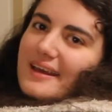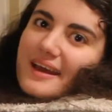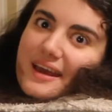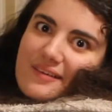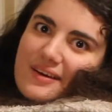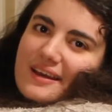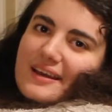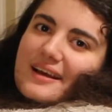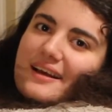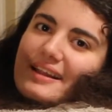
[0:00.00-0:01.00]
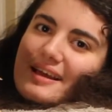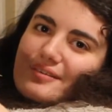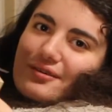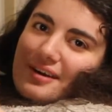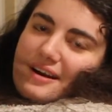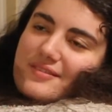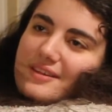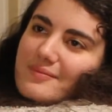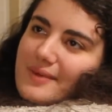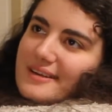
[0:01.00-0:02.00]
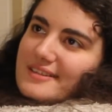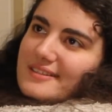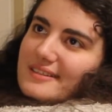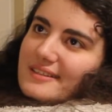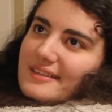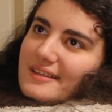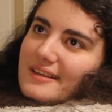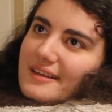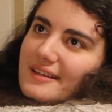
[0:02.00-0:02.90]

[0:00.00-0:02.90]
anyway, they've arrived at the mansion.